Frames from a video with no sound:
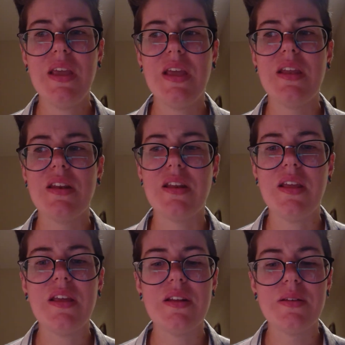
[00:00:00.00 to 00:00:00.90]

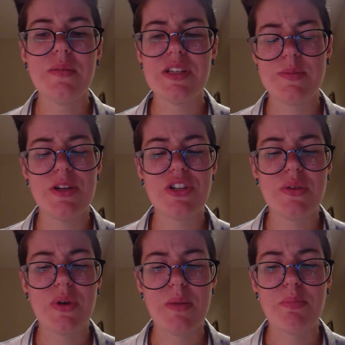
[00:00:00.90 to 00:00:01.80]
And especially
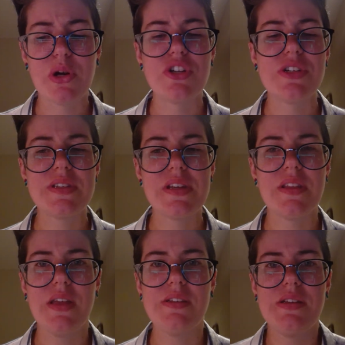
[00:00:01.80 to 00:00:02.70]
when I'm purchasing
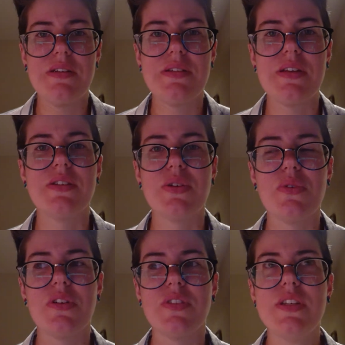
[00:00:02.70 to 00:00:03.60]
things, I just get so
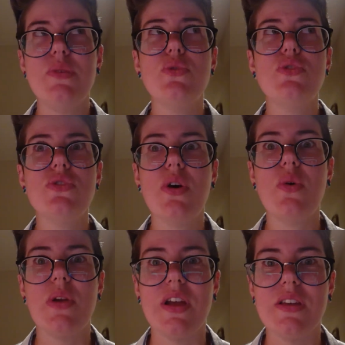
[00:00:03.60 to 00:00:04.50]
nervous. He was so
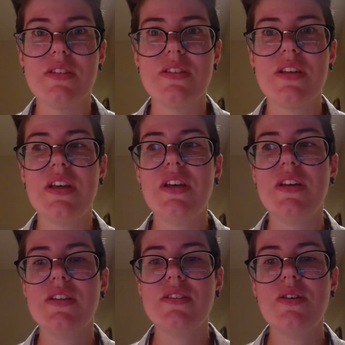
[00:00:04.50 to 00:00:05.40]
nice,
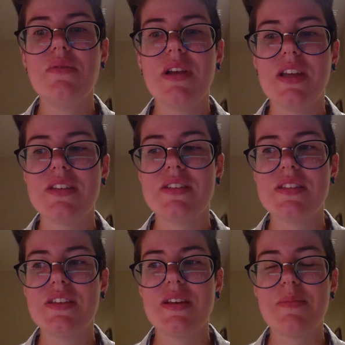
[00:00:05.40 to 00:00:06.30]

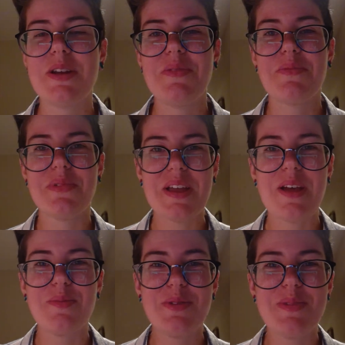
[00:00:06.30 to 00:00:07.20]
and
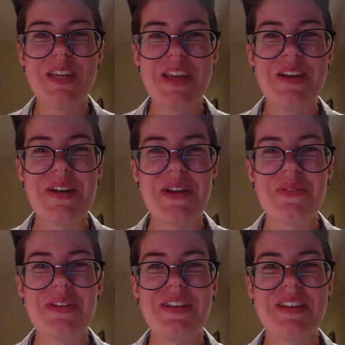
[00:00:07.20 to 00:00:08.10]
helped me count
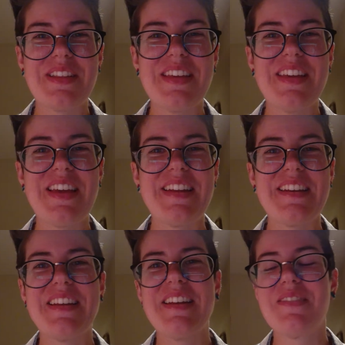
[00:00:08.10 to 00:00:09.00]
out the
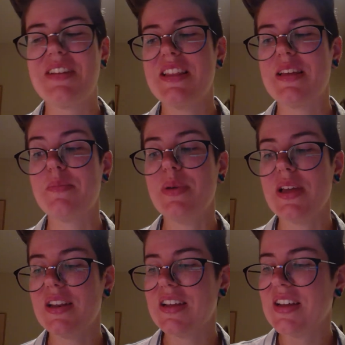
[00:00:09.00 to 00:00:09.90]
yen and everything.
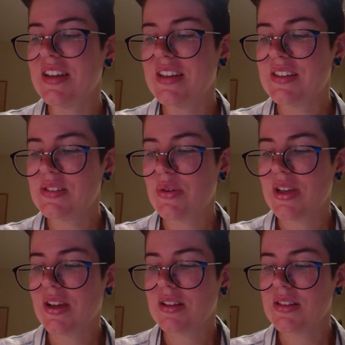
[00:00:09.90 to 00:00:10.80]
But so I
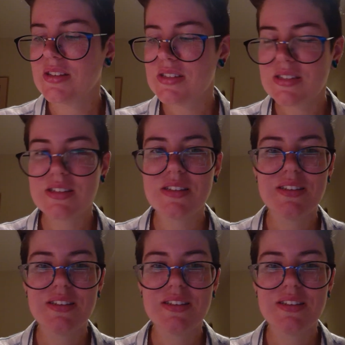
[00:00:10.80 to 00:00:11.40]
got this